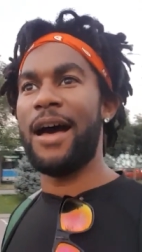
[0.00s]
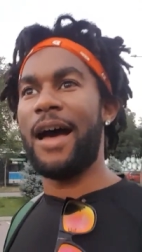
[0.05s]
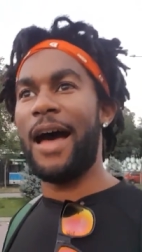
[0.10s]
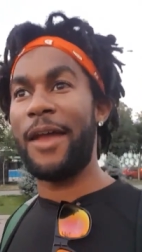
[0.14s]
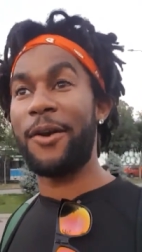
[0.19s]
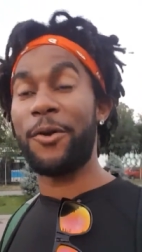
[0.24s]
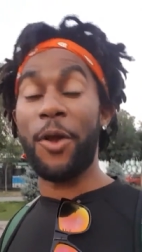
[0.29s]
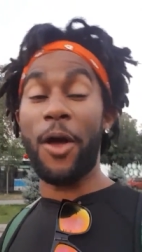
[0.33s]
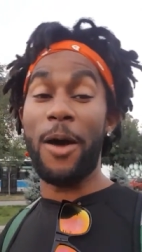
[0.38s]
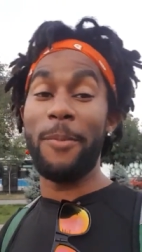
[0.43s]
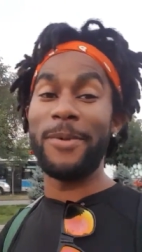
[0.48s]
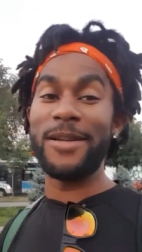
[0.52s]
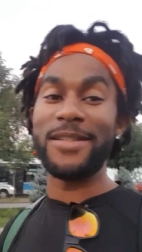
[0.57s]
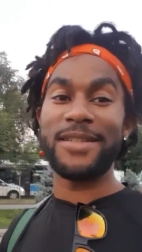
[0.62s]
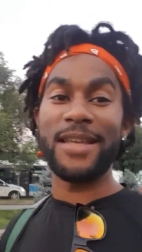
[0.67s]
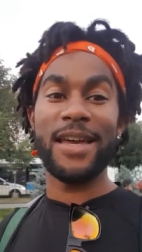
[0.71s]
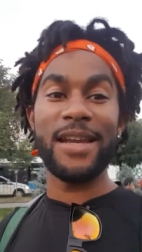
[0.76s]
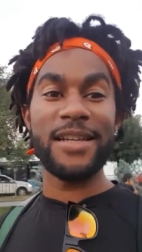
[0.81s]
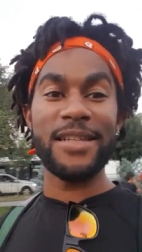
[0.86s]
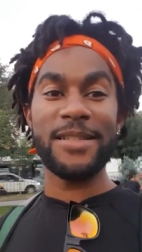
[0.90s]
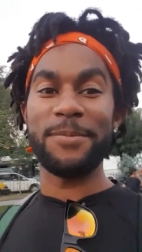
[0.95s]
I don't know how much
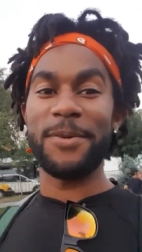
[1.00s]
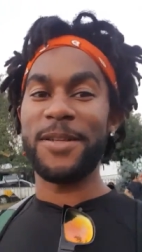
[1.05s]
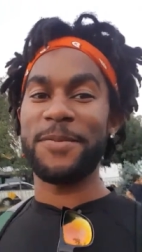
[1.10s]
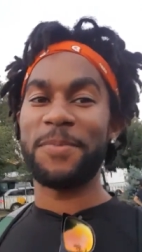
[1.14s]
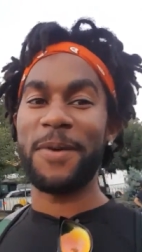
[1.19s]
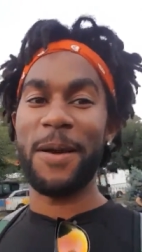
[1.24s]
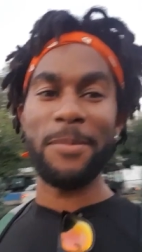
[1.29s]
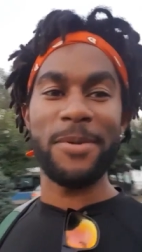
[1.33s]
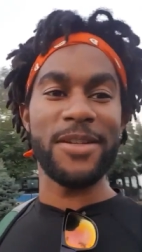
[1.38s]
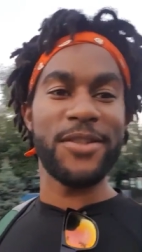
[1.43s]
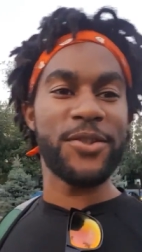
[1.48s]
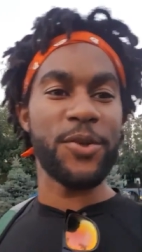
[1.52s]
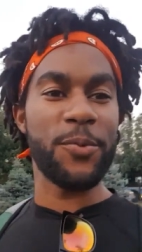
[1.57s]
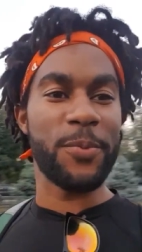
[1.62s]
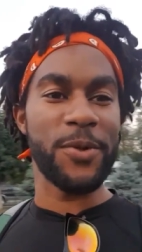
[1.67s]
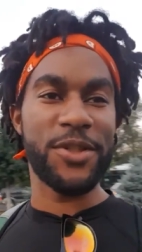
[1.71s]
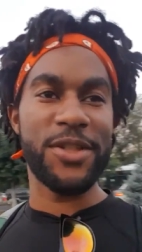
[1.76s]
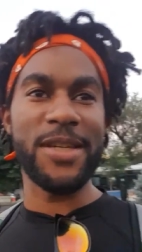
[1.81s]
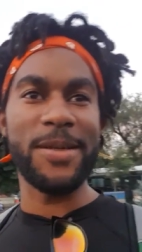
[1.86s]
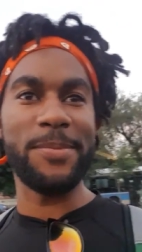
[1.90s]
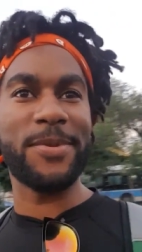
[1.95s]
that is, but it's probably
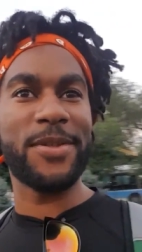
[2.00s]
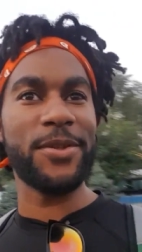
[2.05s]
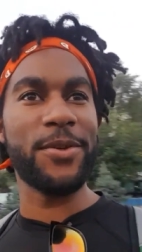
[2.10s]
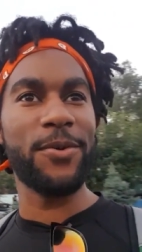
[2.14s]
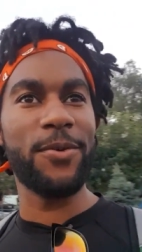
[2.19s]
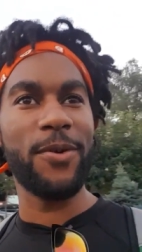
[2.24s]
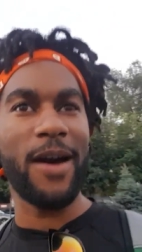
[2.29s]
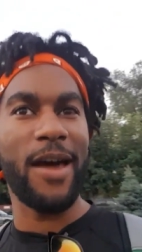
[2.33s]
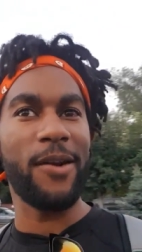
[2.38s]
super cheap too.